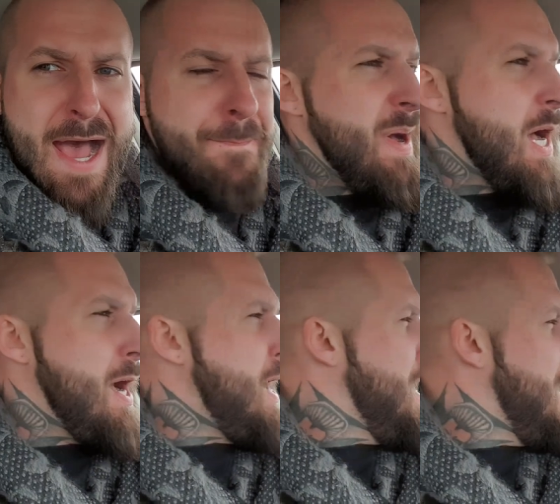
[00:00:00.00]

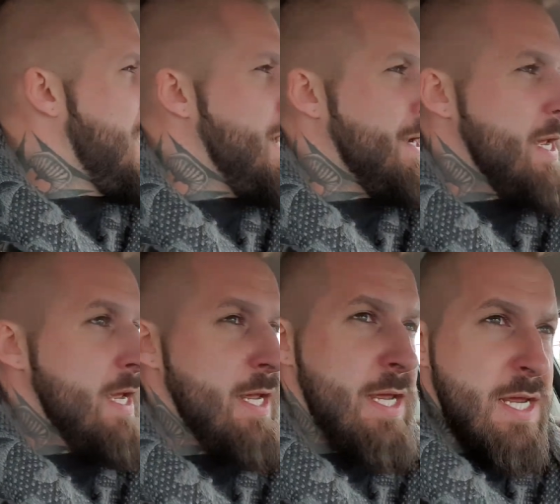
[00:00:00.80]

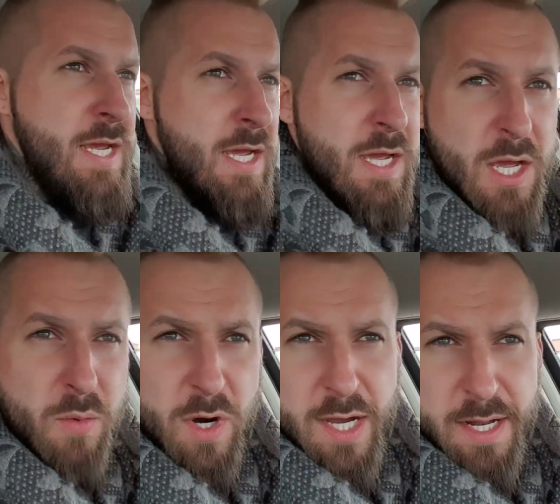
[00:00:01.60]
buddy.
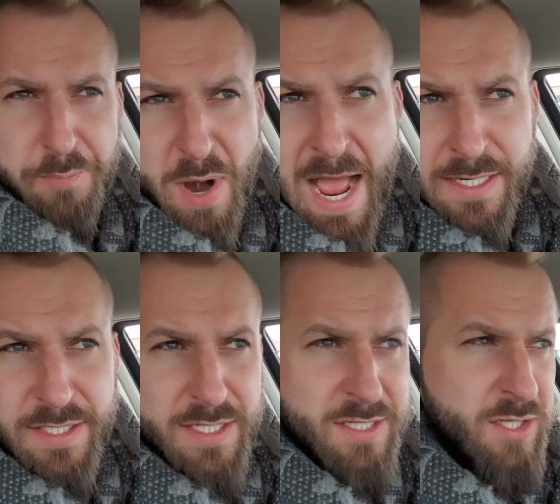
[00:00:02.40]
We're gonna
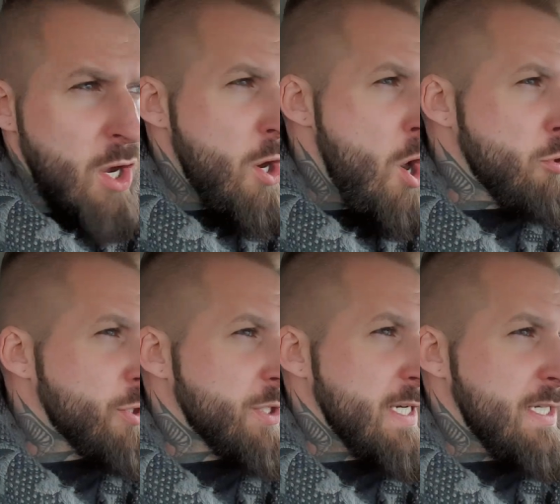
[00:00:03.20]
practice social
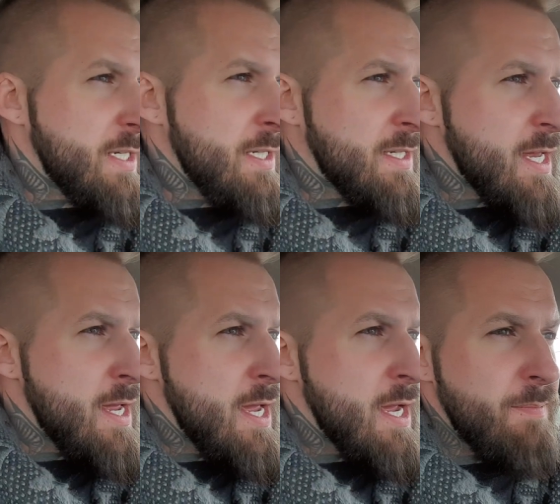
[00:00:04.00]

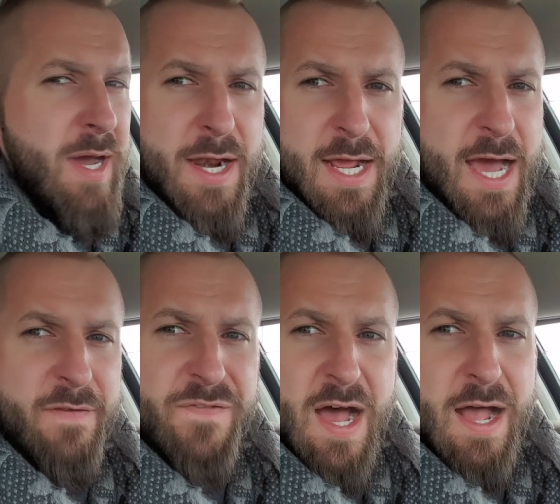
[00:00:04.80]
distancing, but I gotta
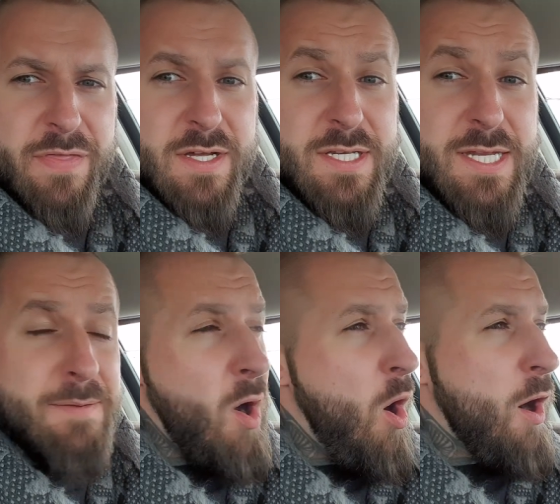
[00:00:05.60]
find the Tim
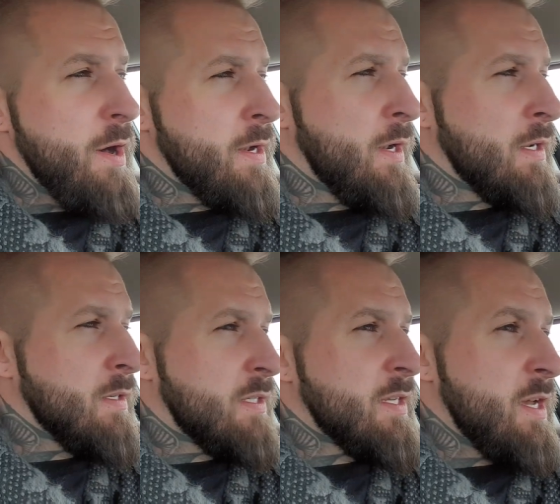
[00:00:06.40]

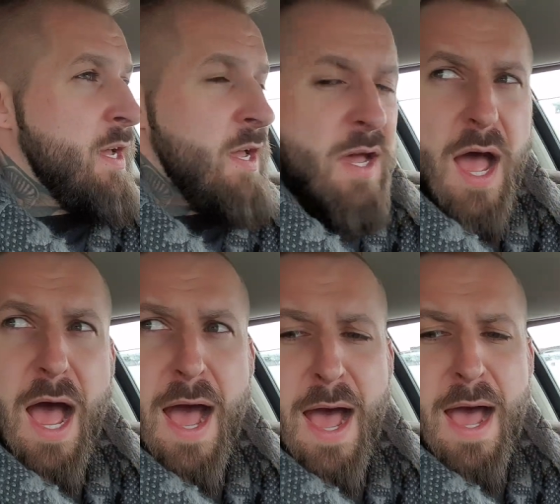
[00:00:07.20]
Hortons.
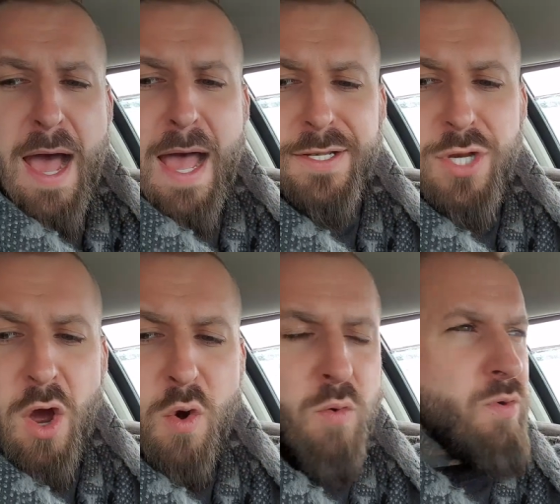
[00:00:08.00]
I
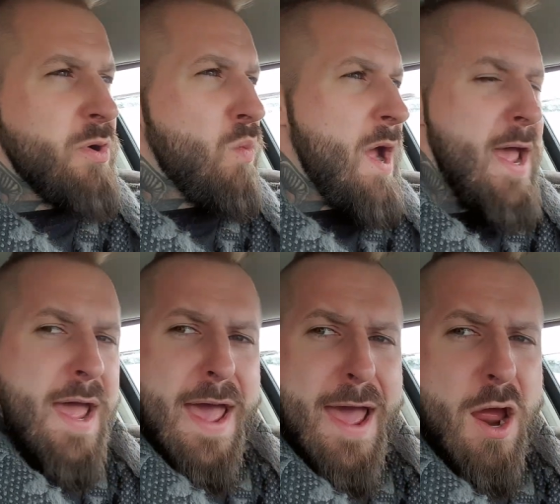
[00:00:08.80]
don't know
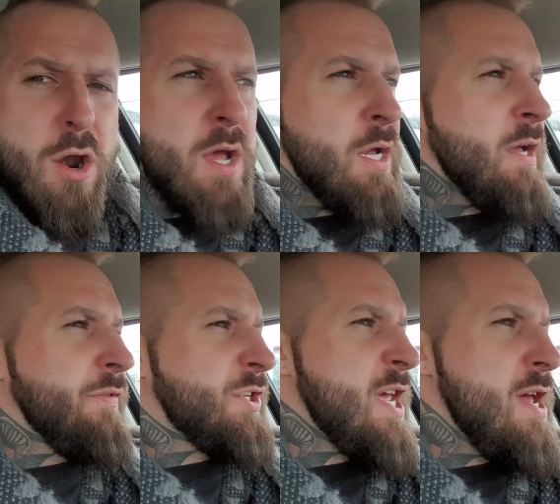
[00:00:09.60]
where the
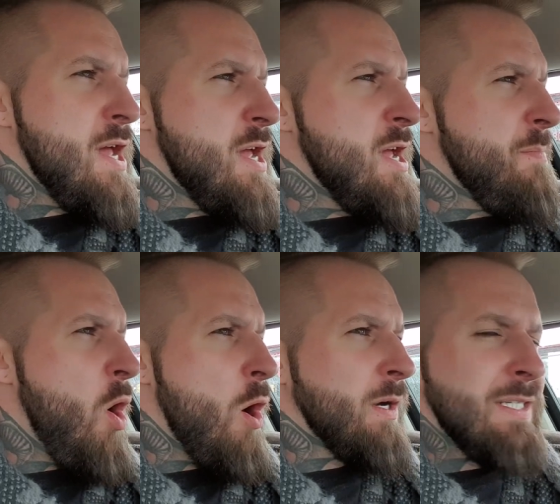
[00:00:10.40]
Tim
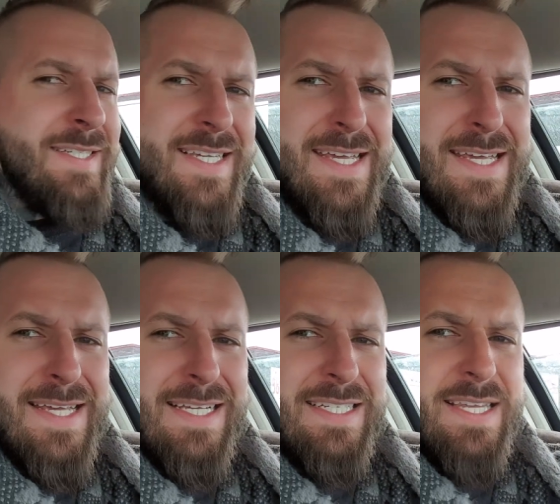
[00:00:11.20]
Hortons
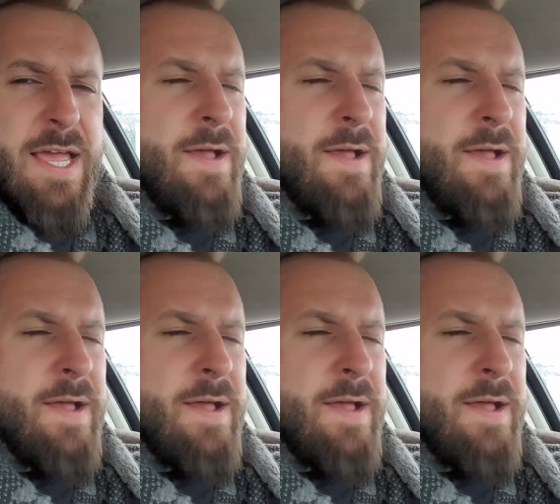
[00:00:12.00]
is.